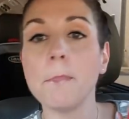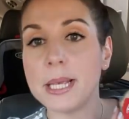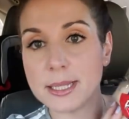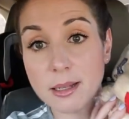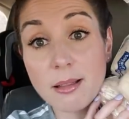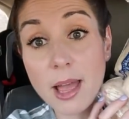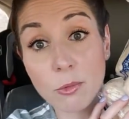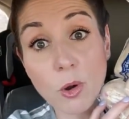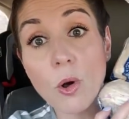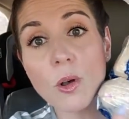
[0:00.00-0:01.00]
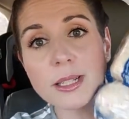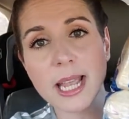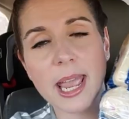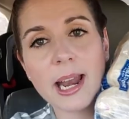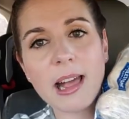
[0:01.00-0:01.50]
pistolet rolls.
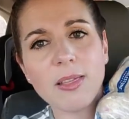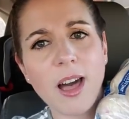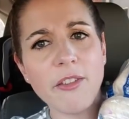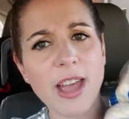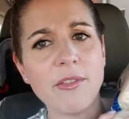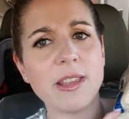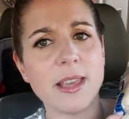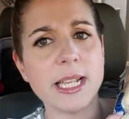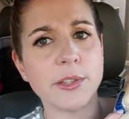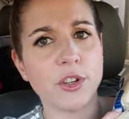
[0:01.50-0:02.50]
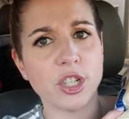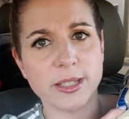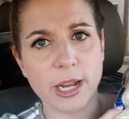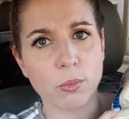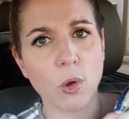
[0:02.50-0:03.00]
And I love having these for
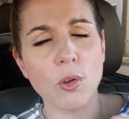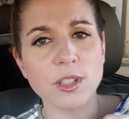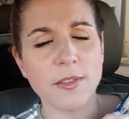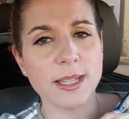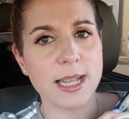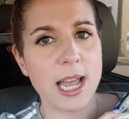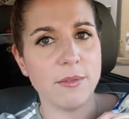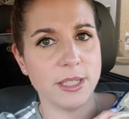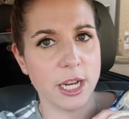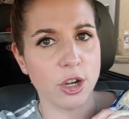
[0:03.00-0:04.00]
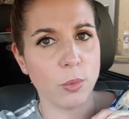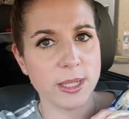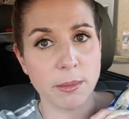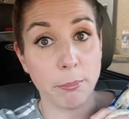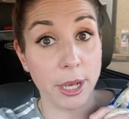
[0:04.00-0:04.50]
just like rolls on the side of dinner
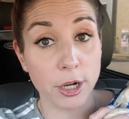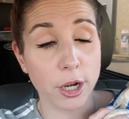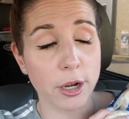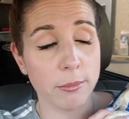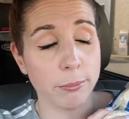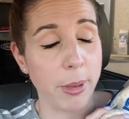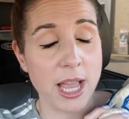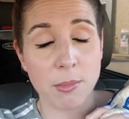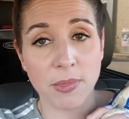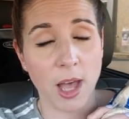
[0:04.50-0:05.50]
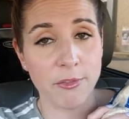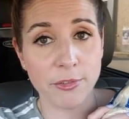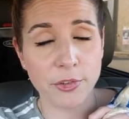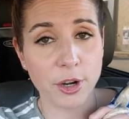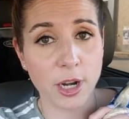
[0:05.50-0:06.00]
with some butter, bake them in the
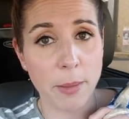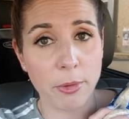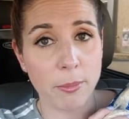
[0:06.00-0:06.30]
oven for a couple